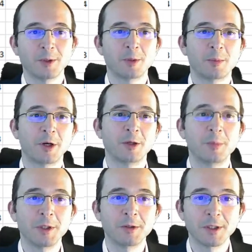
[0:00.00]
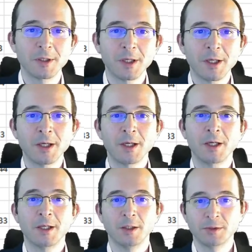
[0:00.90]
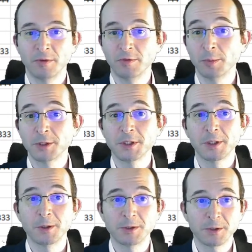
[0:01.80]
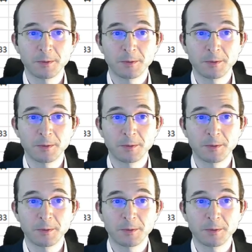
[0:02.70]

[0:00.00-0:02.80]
in the prior period is 50% also.